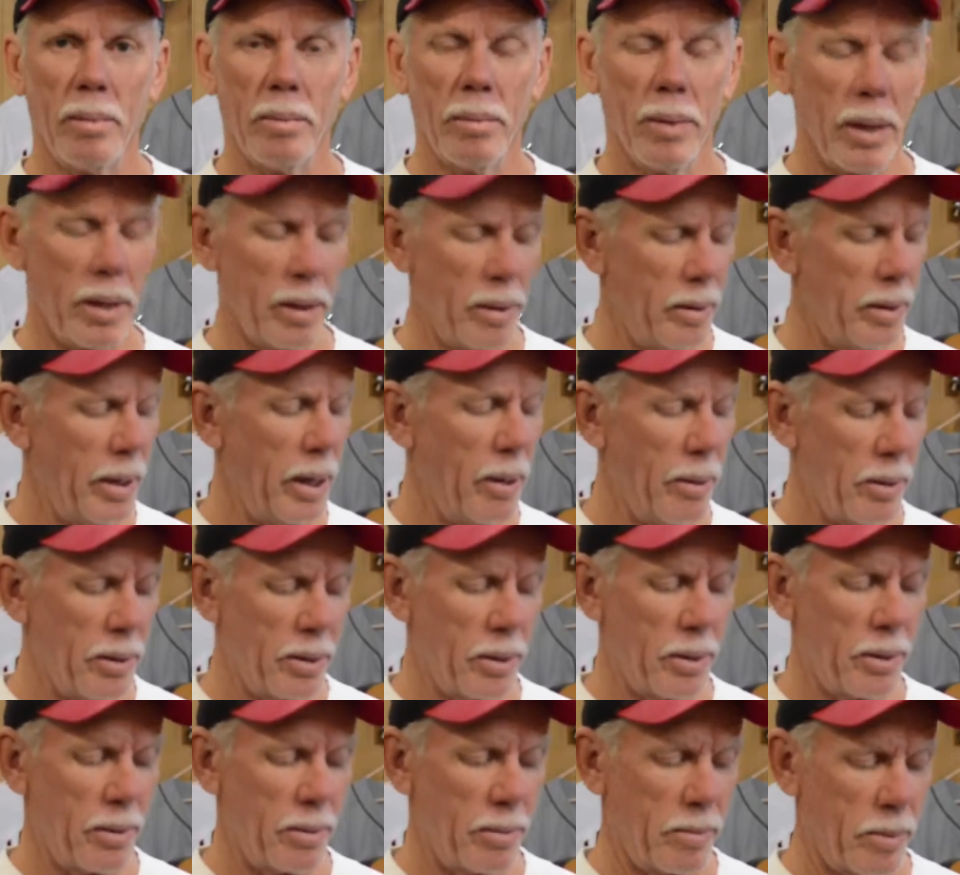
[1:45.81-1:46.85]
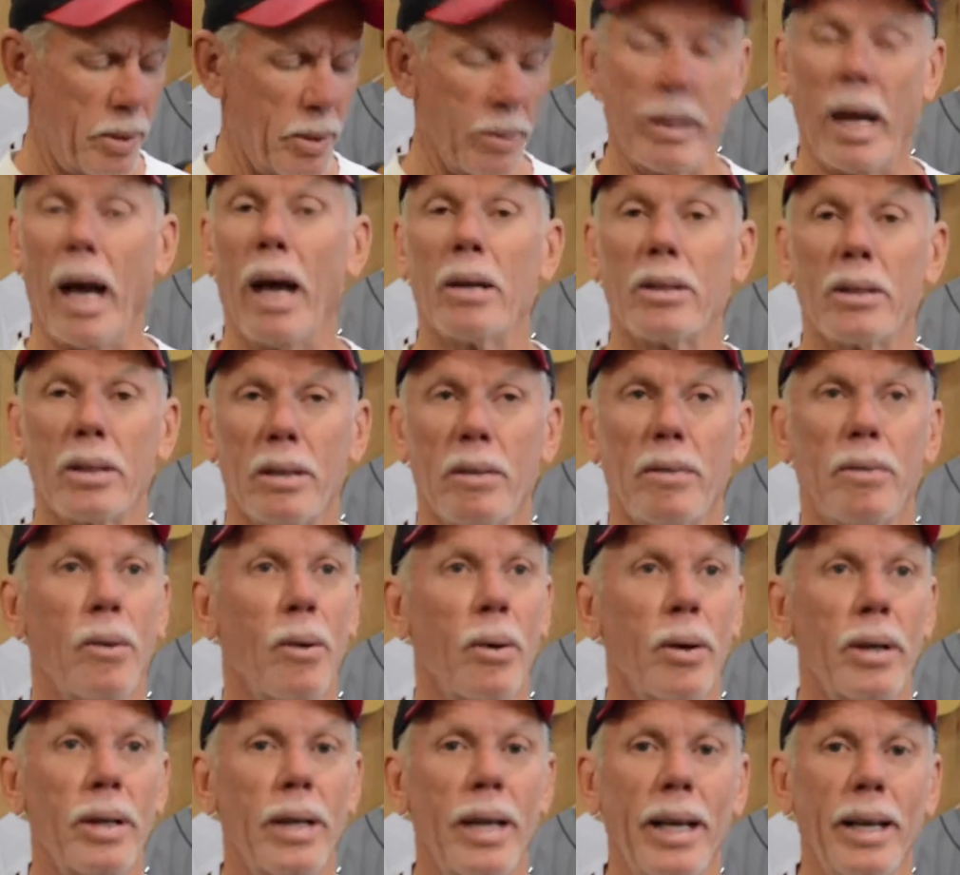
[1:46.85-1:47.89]
But, you know, it's
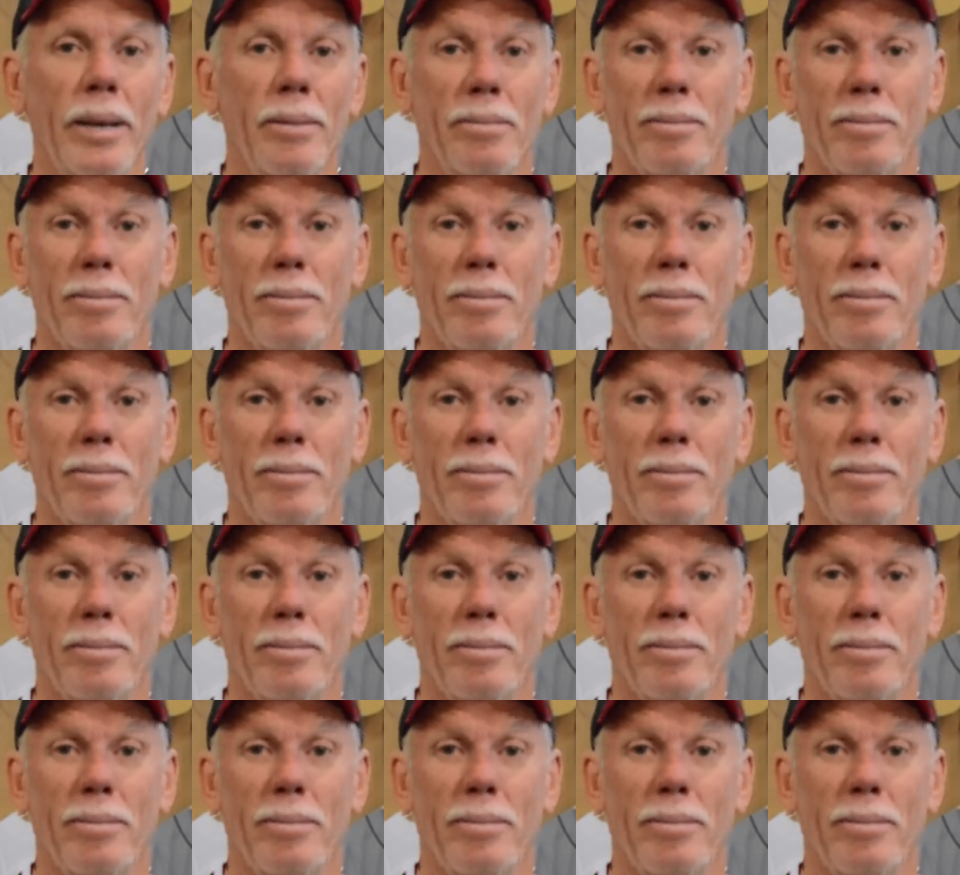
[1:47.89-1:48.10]
2014.